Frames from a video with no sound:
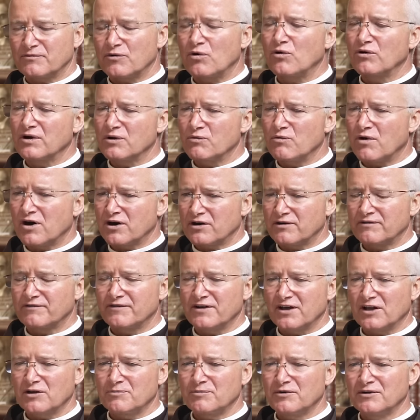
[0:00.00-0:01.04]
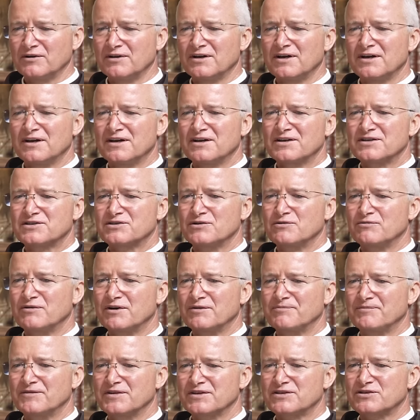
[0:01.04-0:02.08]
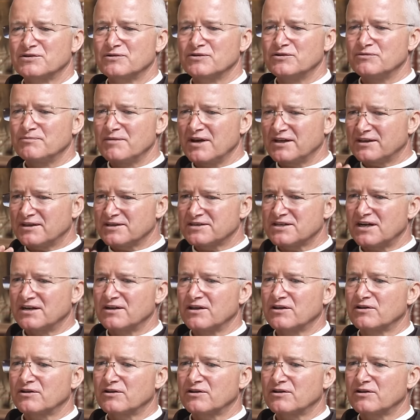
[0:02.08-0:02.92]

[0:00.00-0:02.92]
holy water available. So you make the sign